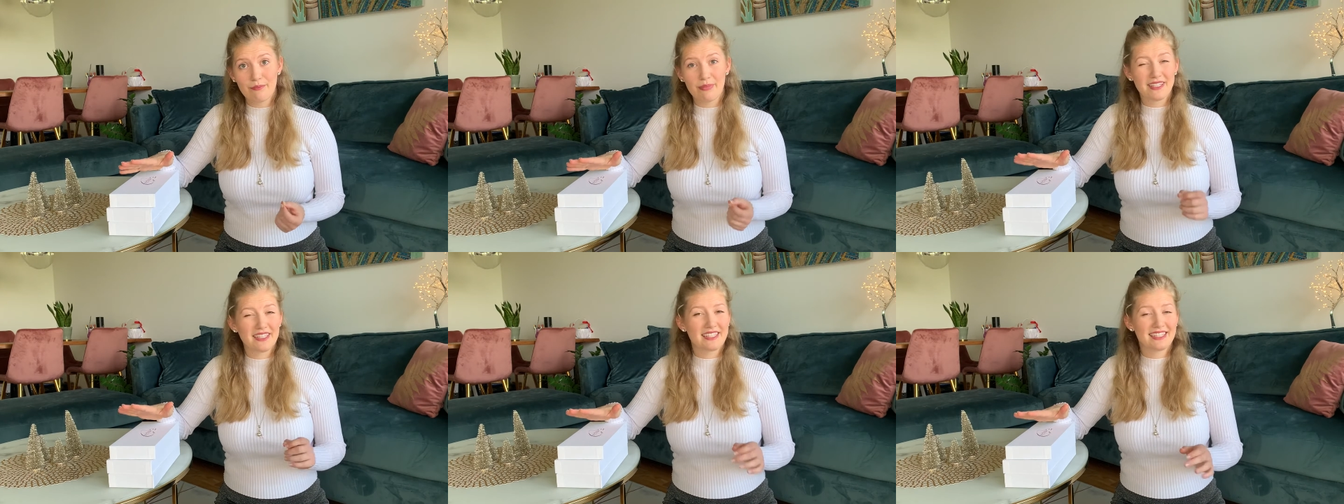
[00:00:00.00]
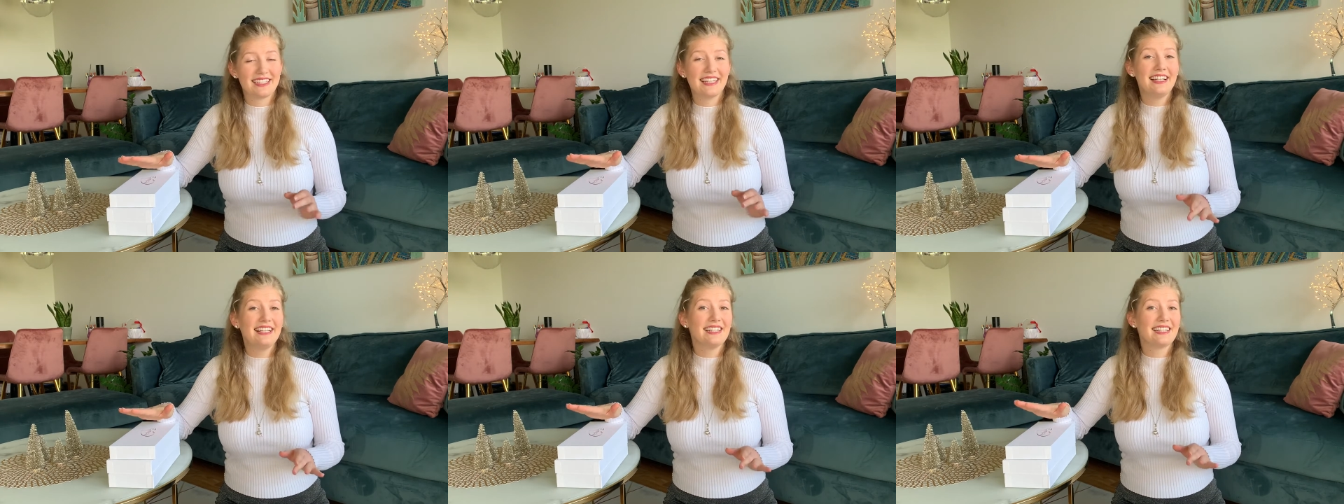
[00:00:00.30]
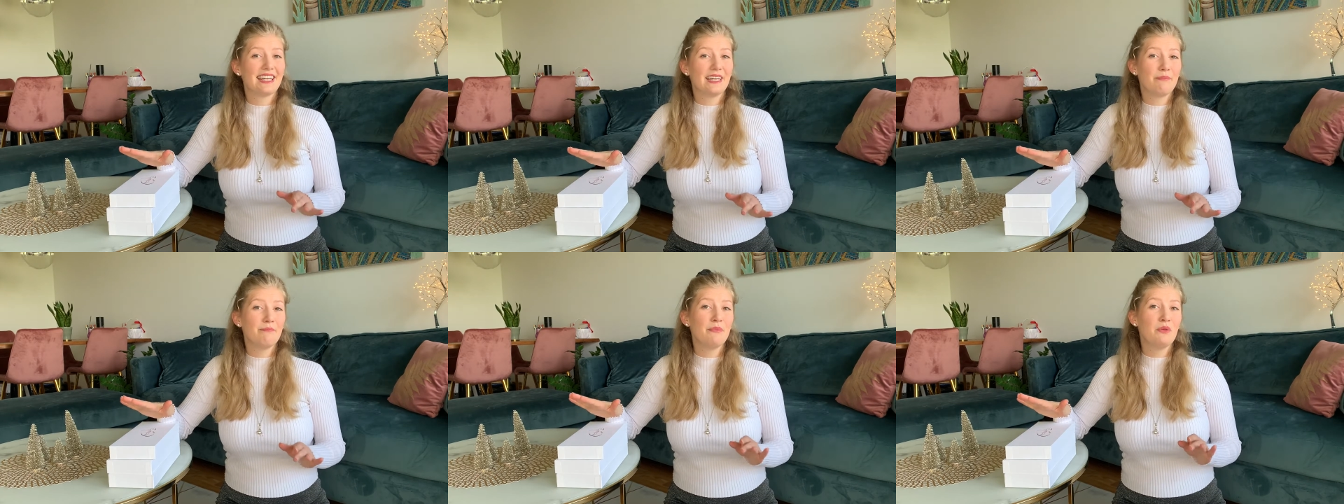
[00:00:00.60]
but still
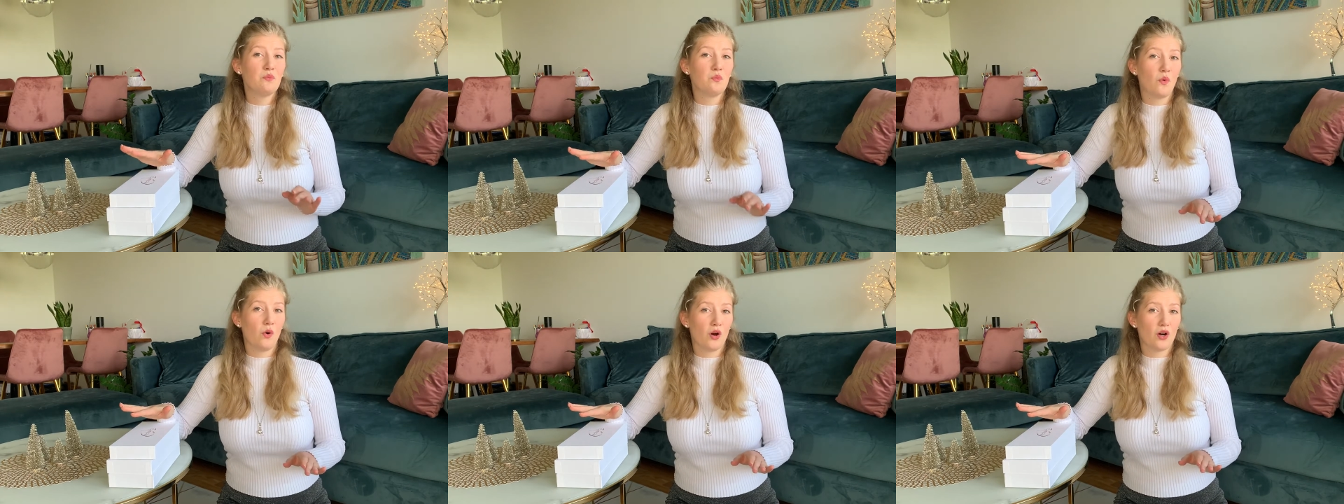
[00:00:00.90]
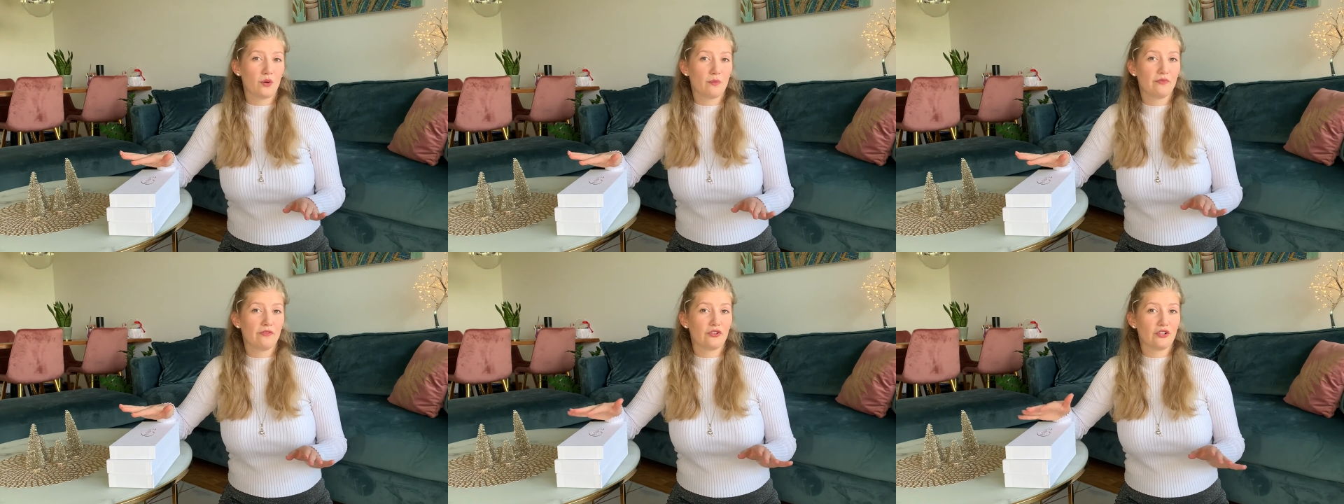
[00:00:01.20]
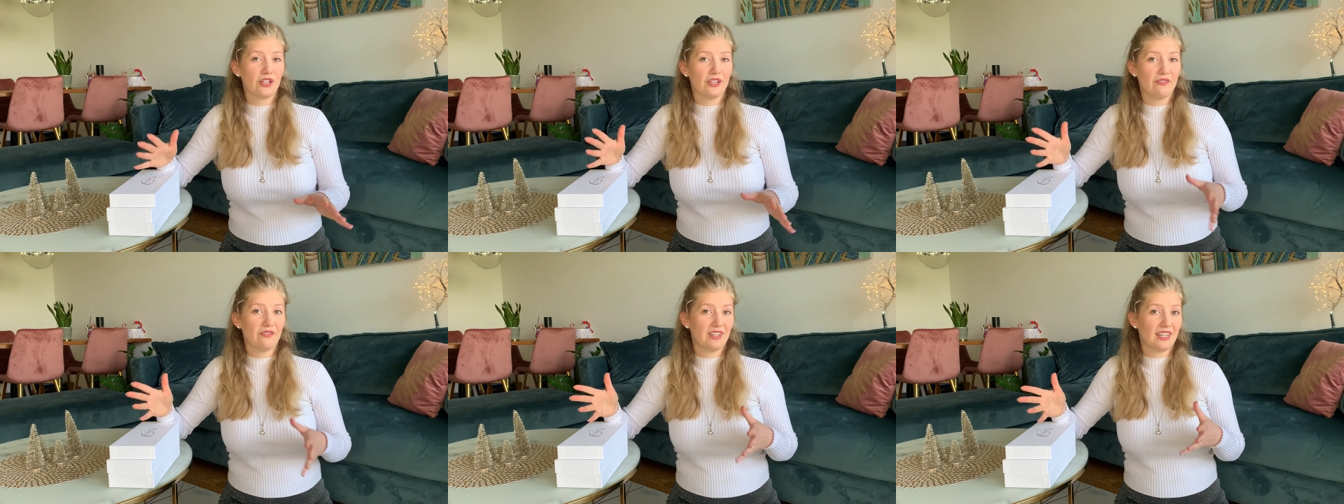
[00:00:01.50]
keep me warm for
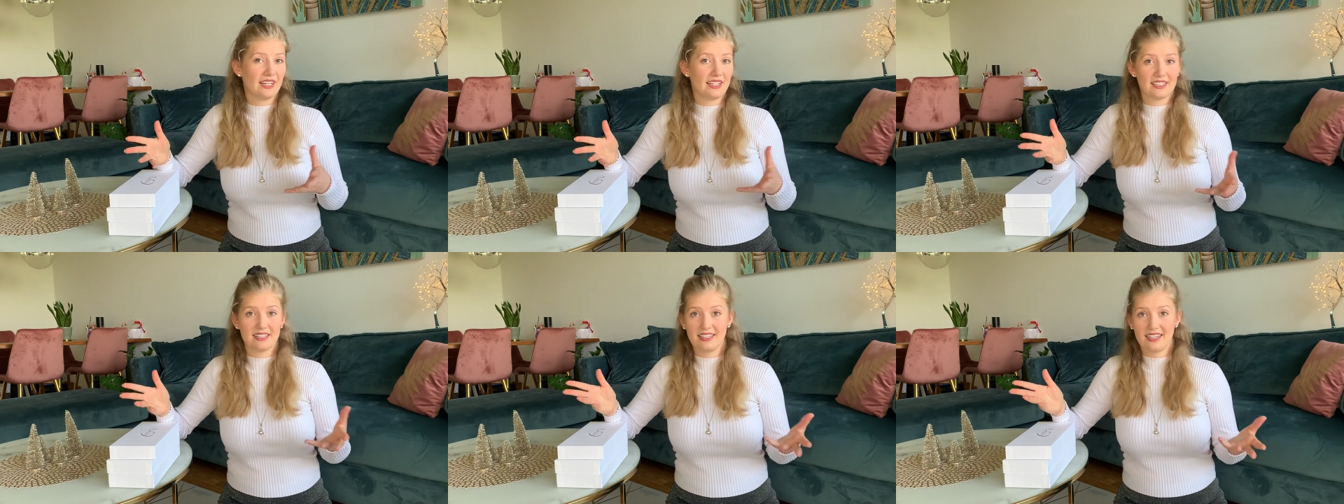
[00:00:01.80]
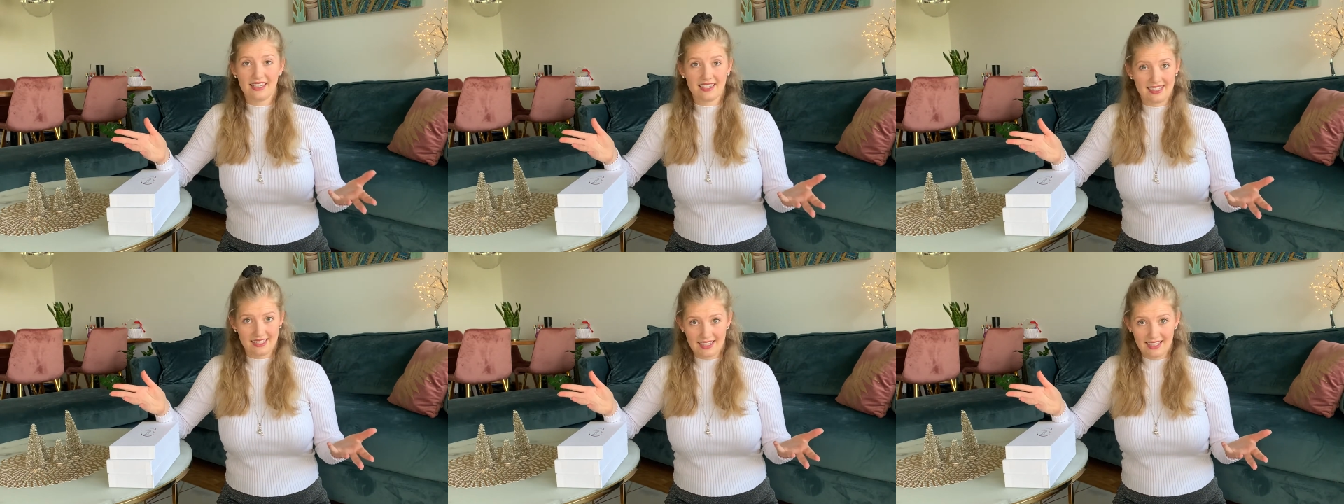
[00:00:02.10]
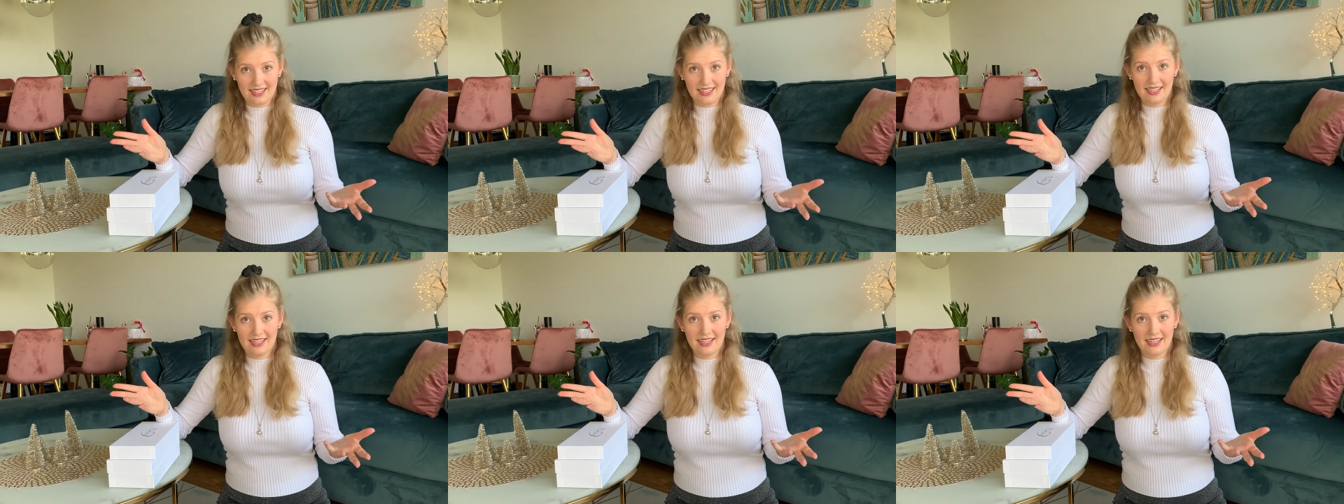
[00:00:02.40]
evenings in the
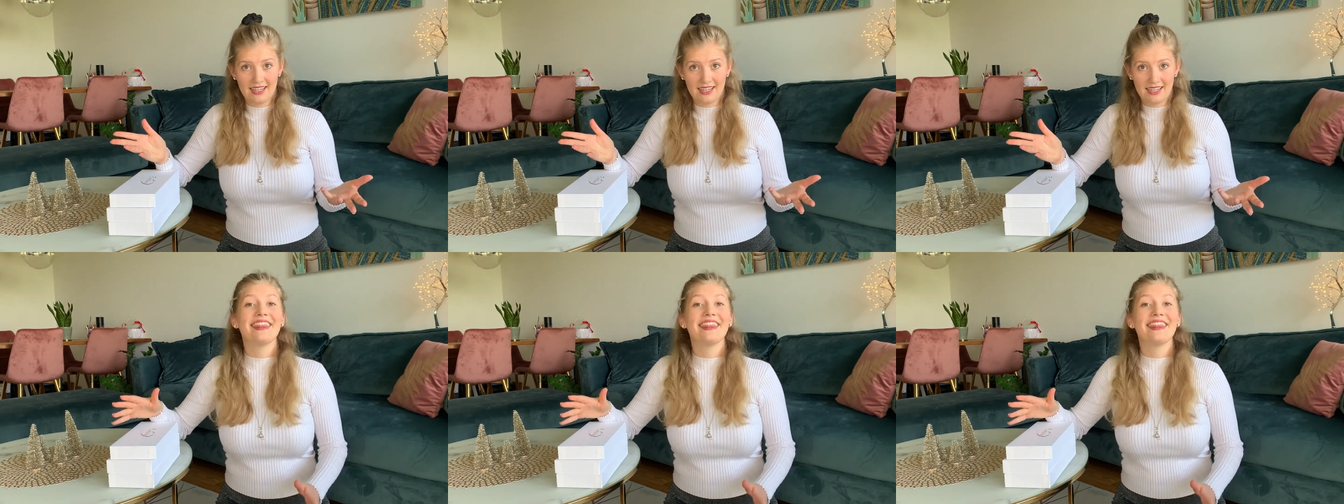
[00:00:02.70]
city.